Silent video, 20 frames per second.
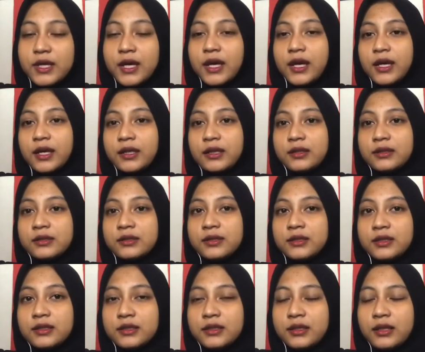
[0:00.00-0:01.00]
And
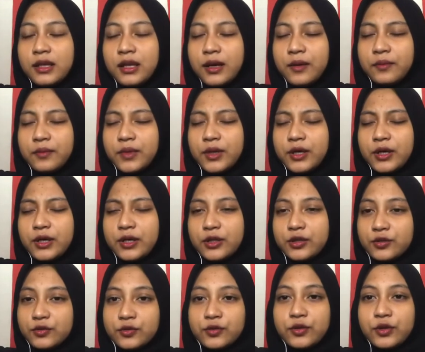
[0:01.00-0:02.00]
the number
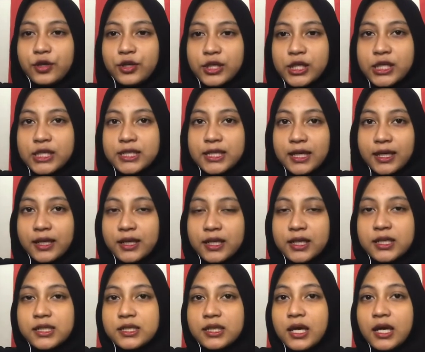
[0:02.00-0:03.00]
two or the second
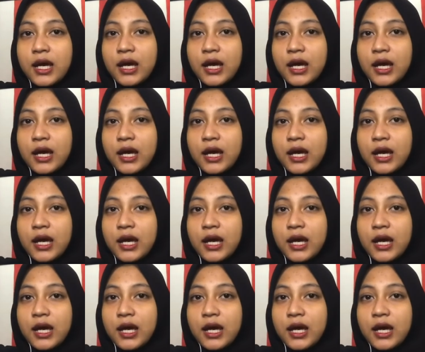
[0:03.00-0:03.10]
is,